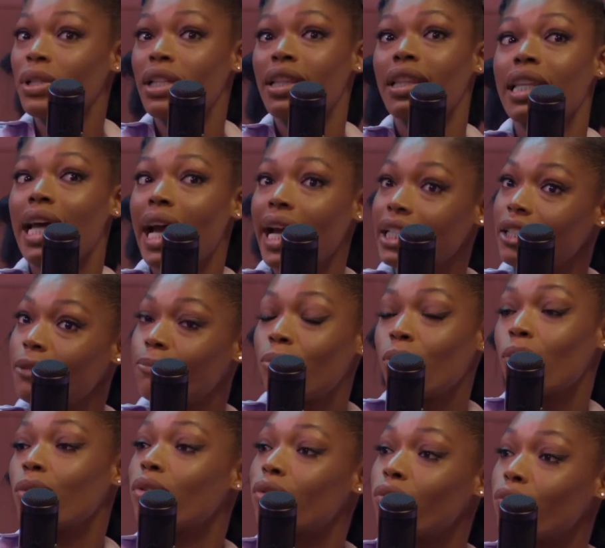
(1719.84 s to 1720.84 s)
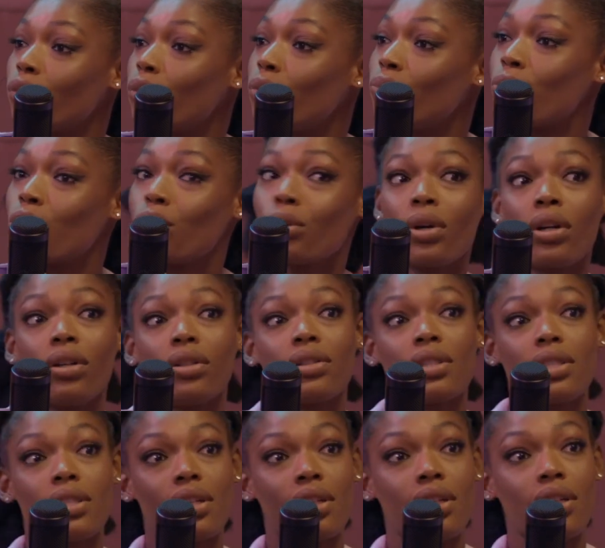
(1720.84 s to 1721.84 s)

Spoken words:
with nice, beautiful murals.